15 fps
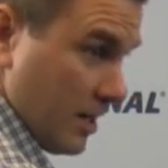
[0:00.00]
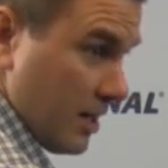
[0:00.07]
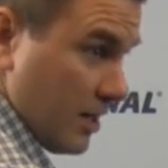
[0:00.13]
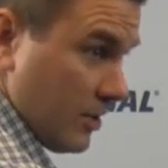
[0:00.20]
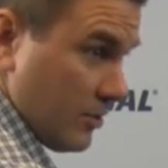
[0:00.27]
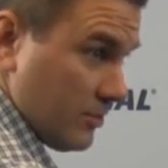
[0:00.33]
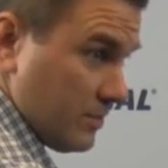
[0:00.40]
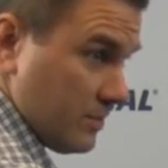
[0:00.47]

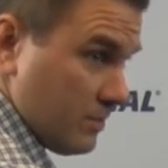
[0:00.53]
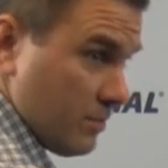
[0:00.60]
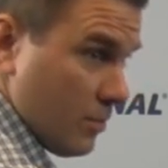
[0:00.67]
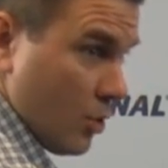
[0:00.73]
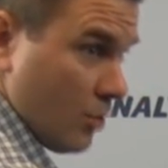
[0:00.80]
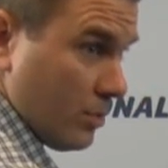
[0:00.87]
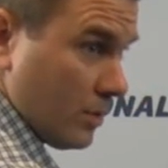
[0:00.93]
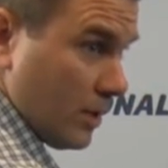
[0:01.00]
I would
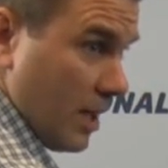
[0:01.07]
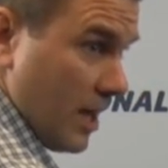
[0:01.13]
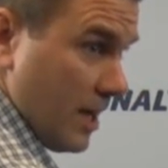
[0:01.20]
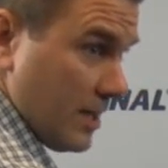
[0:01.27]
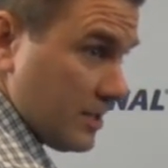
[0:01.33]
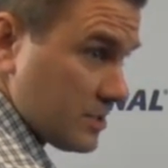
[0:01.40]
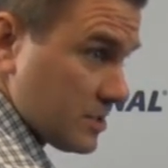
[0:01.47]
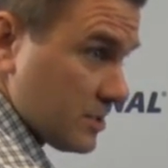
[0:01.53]

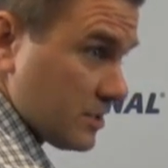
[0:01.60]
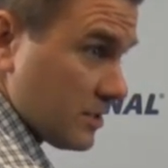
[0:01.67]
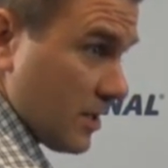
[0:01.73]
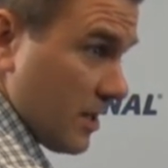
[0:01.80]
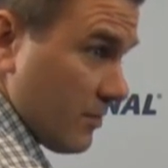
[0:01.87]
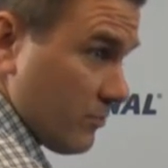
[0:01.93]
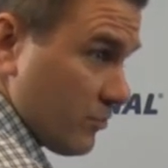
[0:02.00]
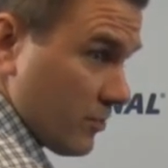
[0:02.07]
mobilize
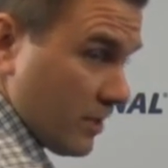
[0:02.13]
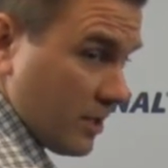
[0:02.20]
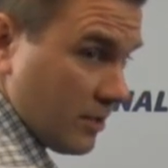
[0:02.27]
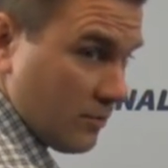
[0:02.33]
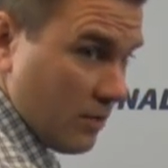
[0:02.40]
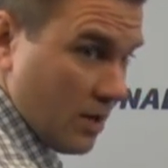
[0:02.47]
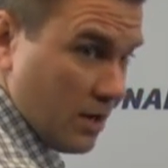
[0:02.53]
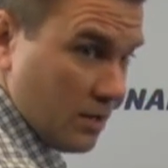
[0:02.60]
and
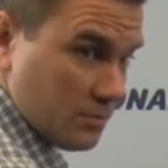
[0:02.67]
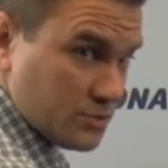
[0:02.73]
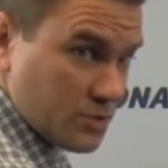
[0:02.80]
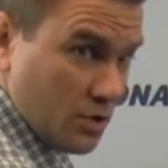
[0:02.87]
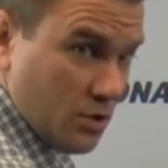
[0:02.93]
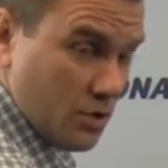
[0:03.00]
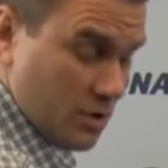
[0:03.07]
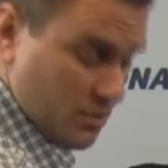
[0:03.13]
bring Rob's
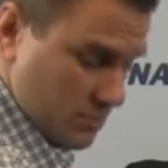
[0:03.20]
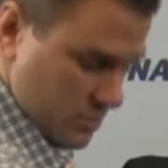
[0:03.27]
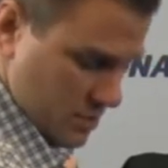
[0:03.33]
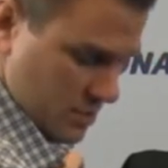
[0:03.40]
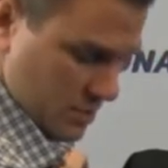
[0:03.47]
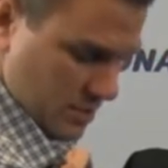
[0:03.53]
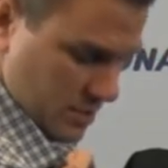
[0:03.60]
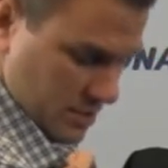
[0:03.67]
arm
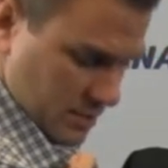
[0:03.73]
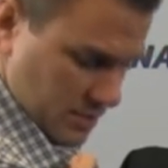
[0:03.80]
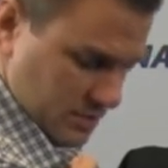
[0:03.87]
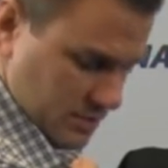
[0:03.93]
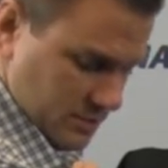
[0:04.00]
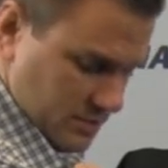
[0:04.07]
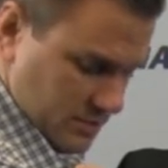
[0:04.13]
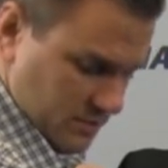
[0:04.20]

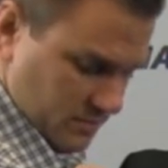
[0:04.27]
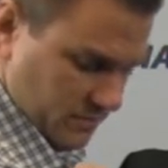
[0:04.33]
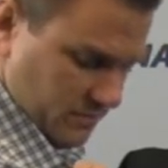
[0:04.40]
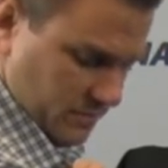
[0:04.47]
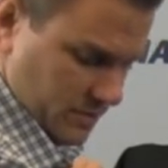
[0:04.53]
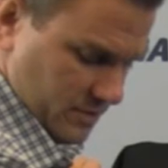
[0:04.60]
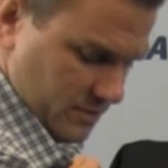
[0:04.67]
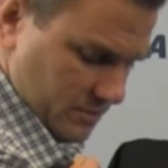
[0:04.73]
into
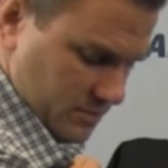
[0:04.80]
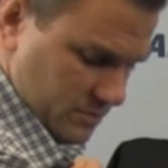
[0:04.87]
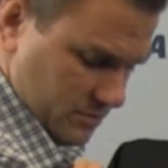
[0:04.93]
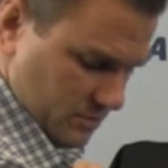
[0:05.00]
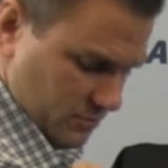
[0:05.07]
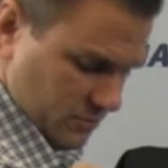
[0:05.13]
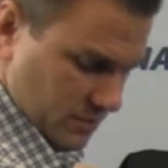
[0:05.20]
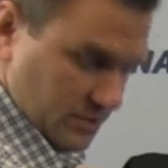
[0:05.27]
different
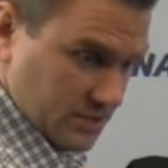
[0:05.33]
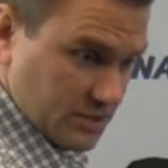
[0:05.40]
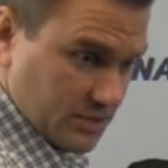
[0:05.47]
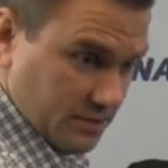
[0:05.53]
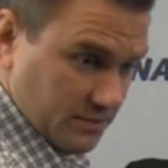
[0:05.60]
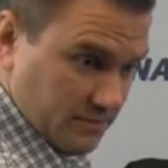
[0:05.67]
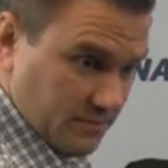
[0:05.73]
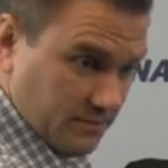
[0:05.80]
degrees
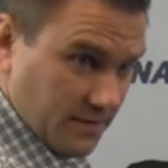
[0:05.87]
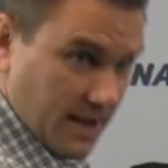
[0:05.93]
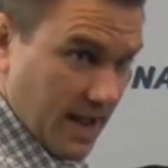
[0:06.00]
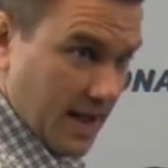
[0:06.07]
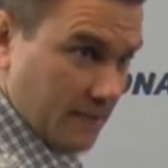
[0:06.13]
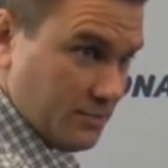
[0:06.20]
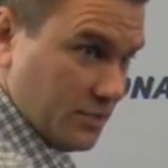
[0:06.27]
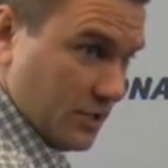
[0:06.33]
of
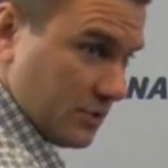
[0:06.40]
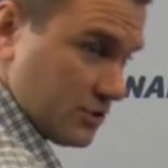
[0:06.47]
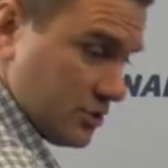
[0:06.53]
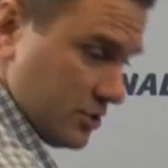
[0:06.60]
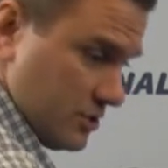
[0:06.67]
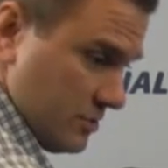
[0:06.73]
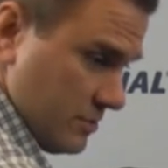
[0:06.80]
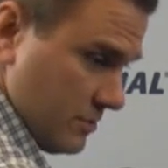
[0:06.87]

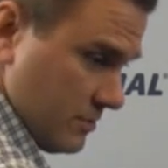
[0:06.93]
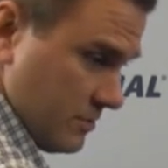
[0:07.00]
abduction.